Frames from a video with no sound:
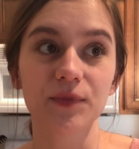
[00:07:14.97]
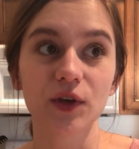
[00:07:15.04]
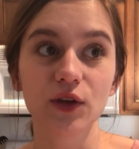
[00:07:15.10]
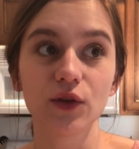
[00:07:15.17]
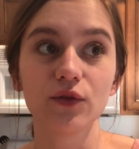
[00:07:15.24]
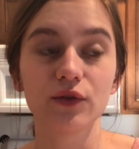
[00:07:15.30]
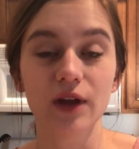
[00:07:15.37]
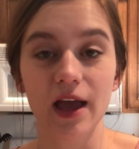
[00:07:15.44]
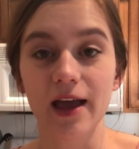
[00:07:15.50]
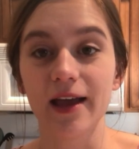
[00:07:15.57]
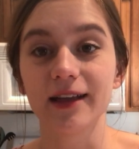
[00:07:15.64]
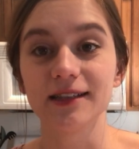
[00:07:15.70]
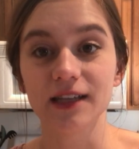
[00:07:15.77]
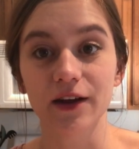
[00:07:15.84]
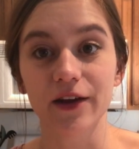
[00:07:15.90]
gluten,
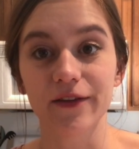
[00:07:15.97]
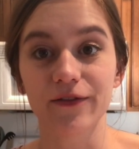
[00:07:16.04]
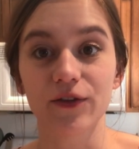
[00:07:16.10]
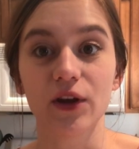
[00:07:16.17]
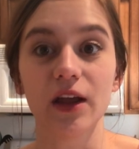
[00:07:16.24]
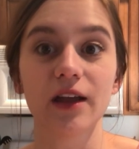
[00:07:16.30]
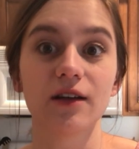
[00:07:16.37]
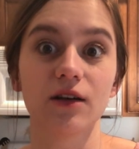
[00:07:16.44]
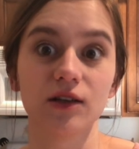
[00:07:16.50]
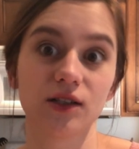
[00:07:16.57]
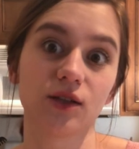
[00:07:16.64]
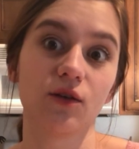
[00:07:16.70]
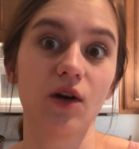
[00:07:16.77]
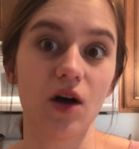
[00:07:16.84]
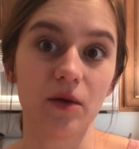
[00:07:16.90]
egg, dairy free, and
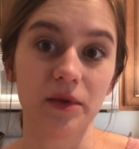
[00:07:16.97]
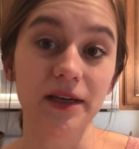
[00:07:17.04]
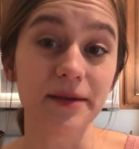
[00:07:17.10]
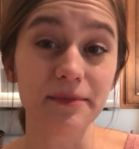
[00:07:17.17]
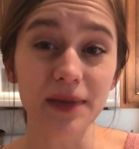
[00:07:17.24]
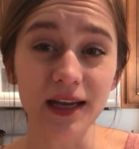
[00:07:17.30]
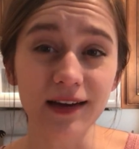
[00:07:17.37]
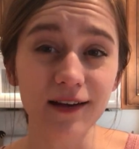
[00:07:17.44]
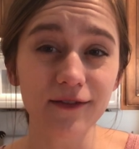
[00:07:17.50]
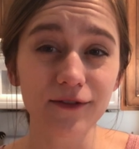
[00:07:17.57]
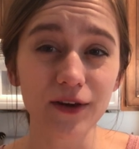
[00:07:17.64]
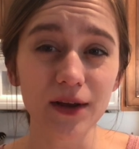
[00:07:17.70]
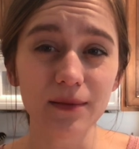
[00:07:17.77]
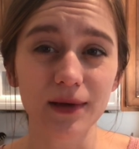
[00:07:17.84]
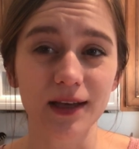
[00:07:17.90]
also almond and peanut
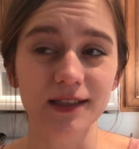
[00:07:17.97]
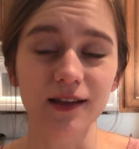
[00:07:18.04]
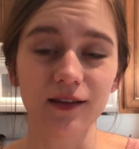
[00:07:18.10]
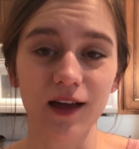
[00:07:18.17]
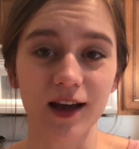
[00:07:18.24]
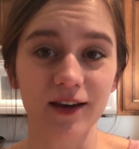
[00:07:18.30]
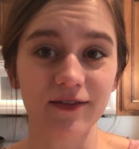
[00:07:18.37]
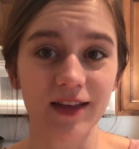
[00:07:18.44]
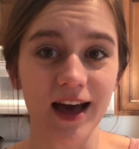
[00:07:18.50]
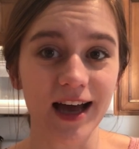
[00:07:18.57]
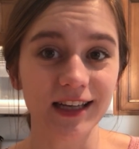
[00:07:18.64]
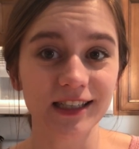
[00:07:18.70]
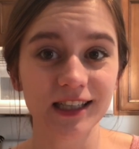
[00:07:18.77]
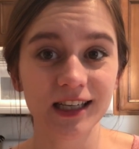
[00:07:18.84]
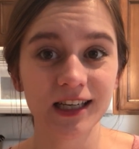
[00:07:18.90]
free, because a lot of
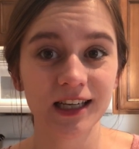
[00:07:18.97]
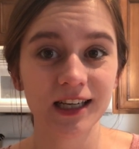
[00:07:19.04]
that